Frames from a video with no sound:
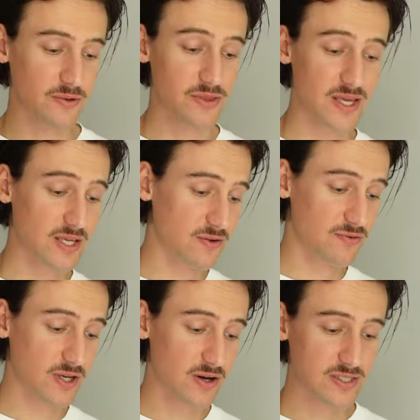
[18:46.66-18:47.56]
thank you for
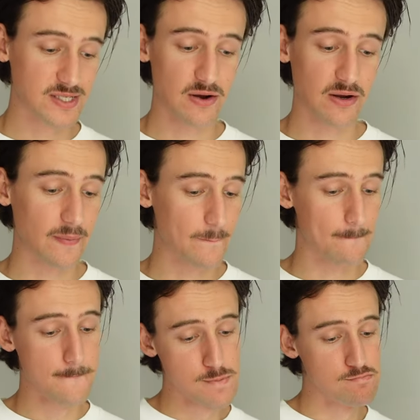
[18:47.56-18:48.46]
the guys
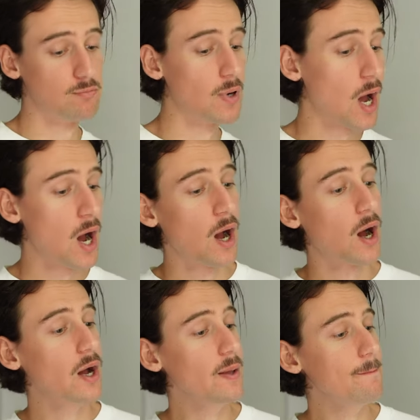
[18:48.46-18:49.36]
I'm,
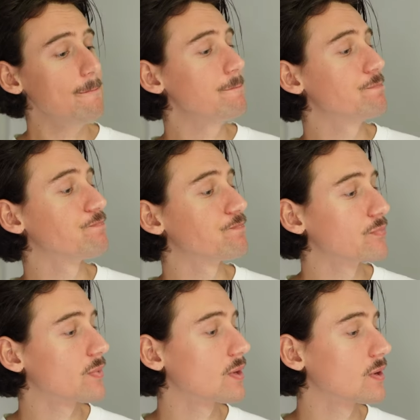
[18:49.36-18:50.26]
I'm,
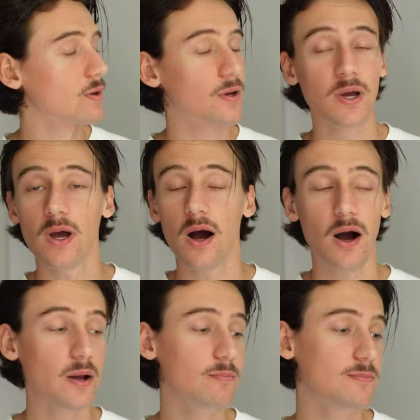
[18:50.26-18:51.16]

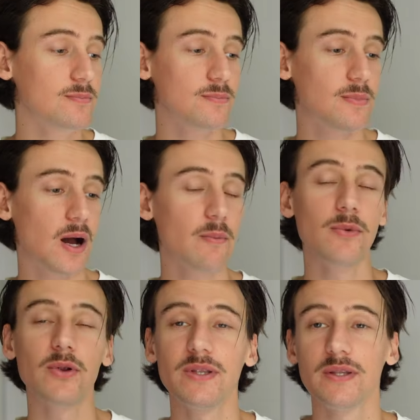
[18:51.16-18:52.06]
I'm, I'm
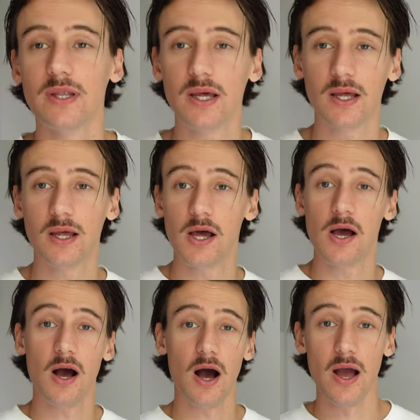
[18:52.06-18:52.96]
on,
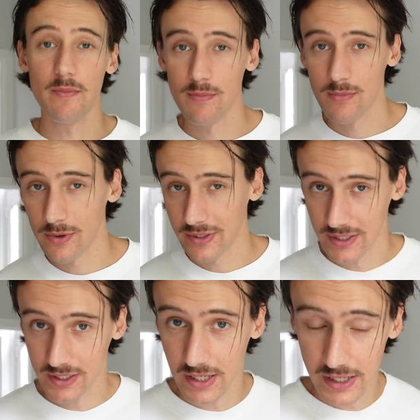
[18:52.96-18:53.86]

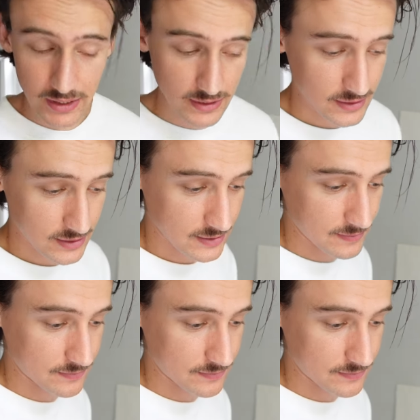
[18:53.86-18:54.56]
Imonyx.